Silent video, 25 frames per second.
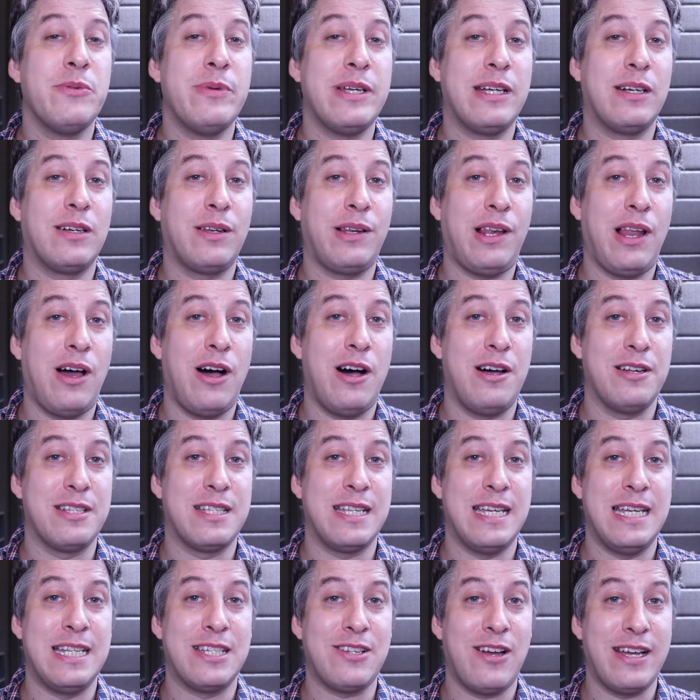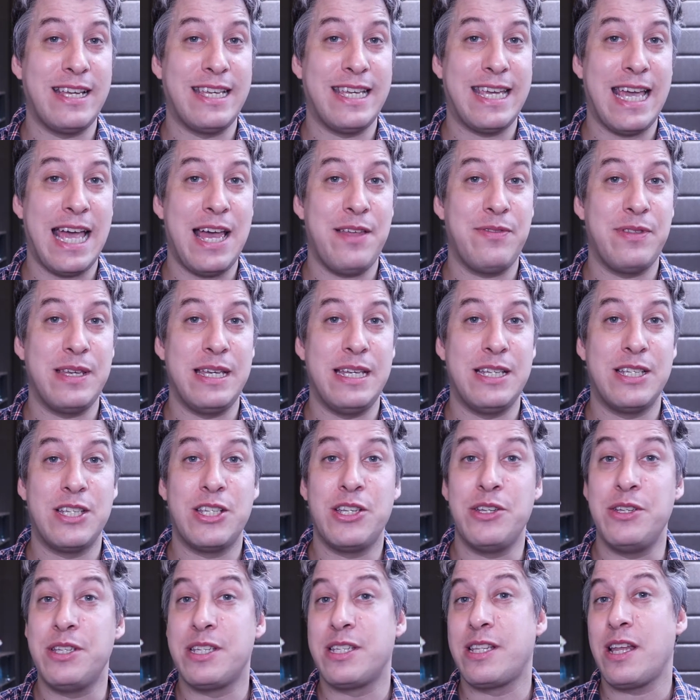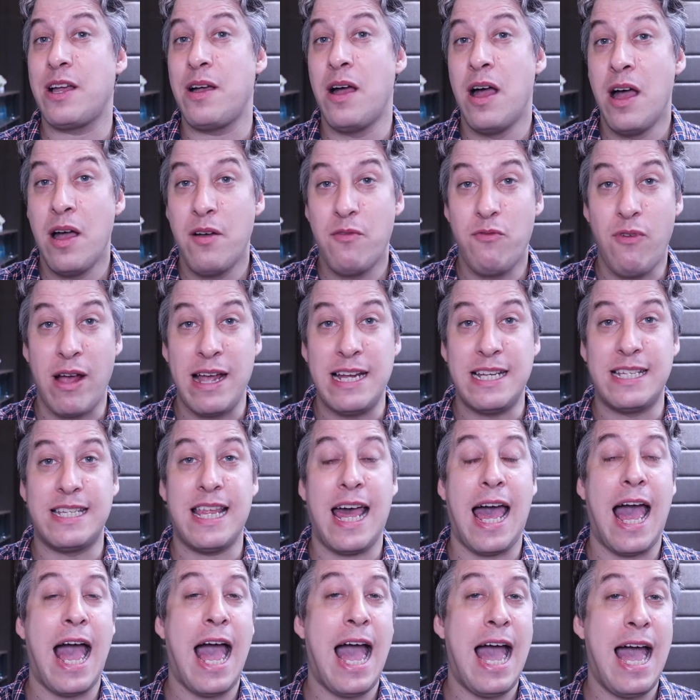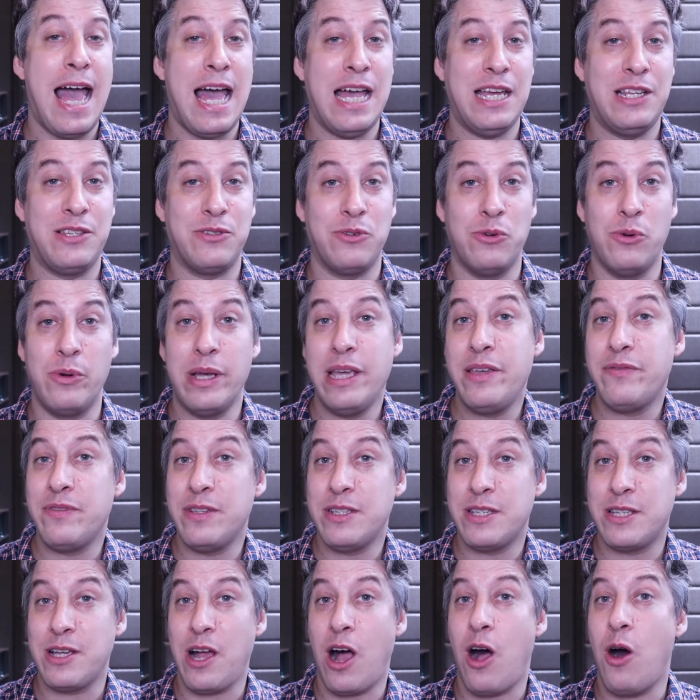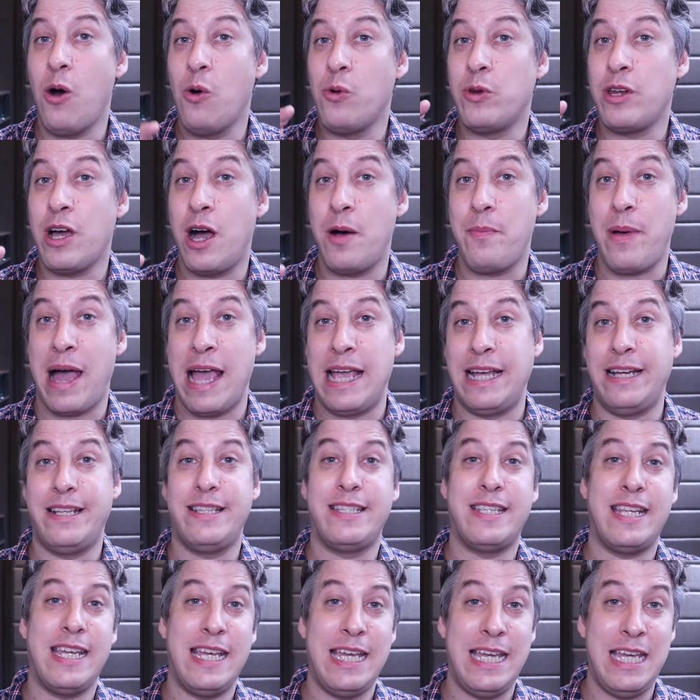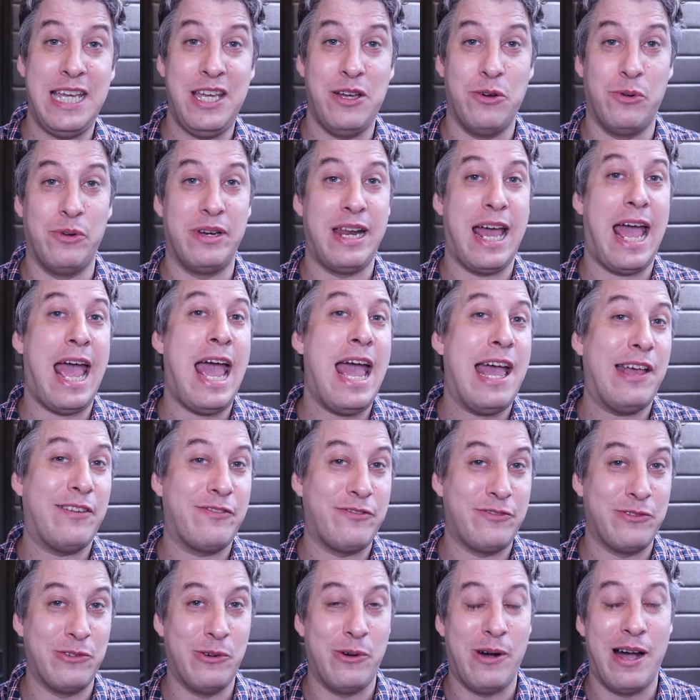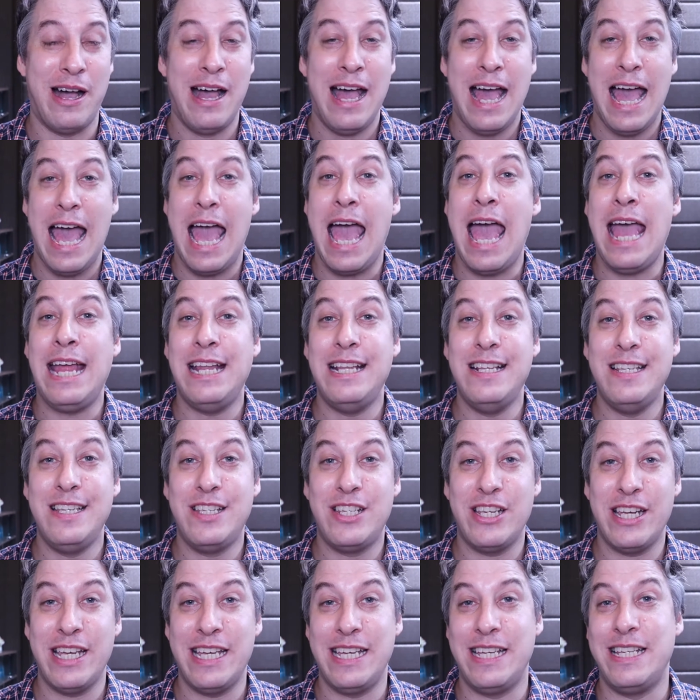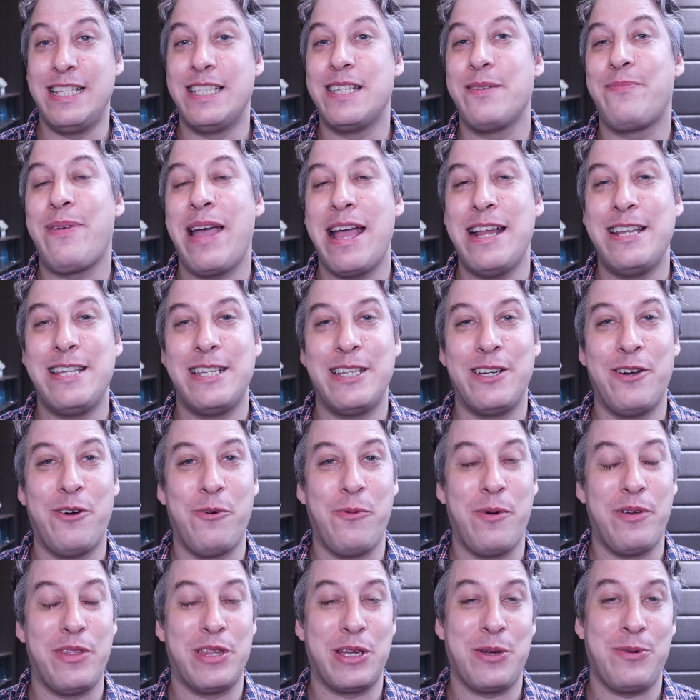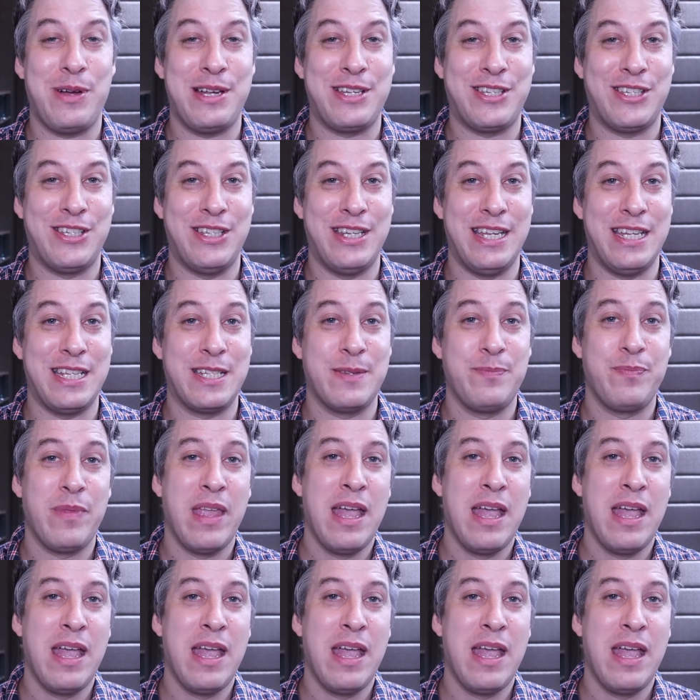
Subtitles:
in class is I get the students to raise their hand or even to hold up a T or an F or NG, depending on what the question is.